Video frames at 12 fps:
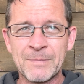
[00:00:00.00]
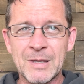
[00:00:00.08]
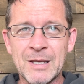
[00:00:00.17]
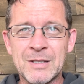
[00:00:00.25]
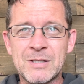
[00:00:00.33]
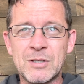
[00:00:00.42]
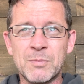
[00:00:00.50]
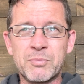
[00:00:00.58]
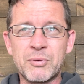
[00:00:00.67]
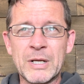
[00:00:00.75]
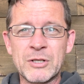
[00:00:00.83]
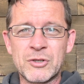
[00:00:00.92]
it's the
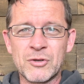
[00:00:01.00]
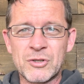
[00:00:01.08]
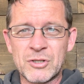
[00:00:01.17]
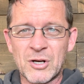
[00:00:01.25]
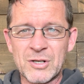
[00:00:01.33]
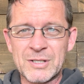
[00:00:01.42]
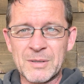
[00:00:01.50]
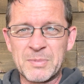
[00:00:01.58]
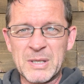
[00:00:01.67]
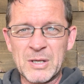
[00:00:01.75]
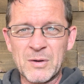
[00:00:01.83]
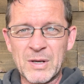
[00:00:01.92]
pressure starts up
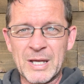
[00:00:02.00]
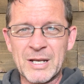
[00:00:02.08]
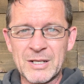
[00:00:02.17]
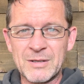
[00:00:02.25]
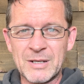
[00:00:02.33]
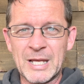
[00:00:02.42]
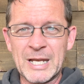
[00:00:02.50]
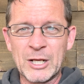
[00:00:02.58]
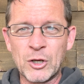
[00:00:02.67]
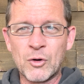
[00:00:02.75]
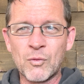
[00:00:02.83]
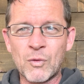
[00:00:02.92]
here and
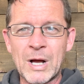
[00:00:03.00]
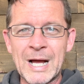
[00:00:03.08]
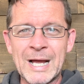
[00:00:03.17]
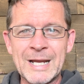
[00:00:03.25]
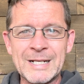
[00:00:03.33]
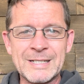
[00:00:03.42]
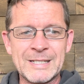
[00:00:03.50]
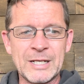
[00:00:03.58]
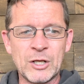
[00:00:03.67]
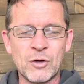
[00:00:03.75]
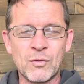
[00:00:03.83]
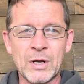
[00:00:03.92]
it grinds and
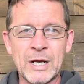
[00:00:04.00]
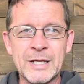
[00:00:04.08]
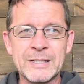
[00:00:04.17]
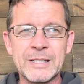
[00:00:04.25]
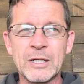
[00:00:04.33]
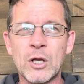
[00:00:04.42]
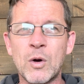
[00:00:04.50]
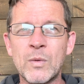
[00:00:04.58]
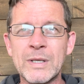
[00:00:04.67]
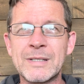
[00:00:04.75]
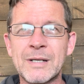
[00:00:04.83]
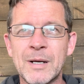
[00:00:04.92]
it grinds and it
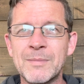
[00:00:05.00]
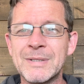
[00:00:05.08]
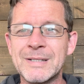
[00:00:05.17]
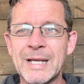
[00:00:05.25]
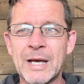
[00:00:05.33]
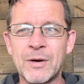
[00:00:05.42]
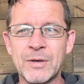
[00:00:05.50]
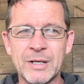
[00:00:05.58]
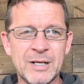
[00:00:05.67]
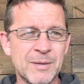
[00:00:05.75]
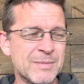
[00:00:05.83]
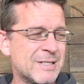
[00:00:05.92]
always comes down
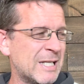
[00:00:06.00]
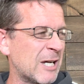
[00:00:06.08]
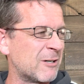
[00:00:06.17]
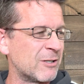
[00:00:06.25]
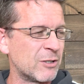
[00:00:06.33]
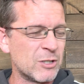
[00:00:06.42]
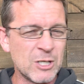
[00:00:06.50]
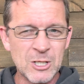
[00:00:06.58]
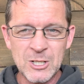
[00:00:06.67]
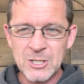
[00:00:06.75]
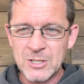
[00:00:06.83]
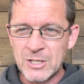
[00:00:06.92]

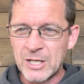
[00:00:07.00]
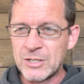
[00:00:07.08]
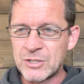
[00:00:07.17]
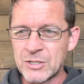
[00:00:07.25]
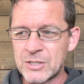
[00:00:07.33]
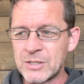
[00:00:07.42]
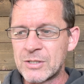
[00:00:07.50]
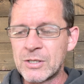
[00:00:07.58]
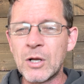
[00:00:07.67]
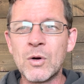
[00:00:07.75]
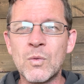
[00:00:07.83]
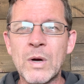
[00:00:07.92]
and just in
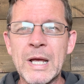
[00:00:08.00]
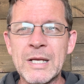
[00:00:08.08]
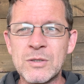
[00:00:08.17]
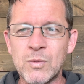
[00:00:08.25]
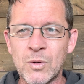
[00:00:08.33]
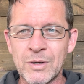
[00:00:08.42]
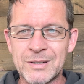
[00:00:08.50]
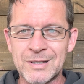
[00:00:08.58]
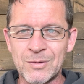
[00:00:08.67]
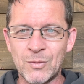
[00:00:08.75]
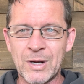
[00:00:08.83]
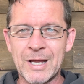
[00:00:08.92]
subtle ways works
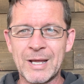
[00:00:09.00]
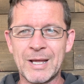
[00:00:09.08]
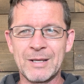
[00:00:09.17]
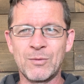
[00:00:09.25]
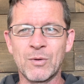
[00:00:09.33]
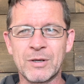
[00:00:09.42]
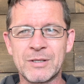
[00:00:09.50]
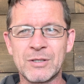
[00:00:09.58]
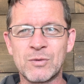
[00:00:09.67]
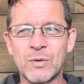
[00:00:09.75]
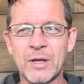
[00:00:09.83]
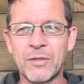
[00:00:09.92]
its
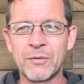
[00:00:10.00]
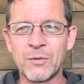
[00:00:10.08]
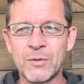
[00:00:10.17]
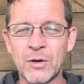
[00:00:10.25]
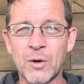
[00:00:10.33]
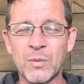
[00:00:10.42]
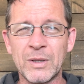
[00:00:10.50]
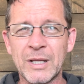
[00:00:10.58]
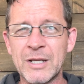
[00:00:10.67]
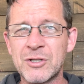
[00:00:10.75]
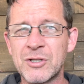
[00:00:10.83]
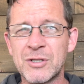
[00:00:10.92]
way through in our
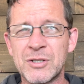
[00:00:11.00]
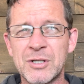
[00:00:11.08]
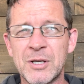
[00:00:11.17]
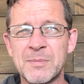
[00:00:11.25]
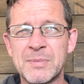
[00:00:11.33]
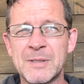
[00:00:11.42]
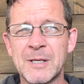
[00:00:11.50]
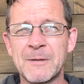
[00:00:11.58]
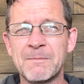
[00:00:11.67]
relationships.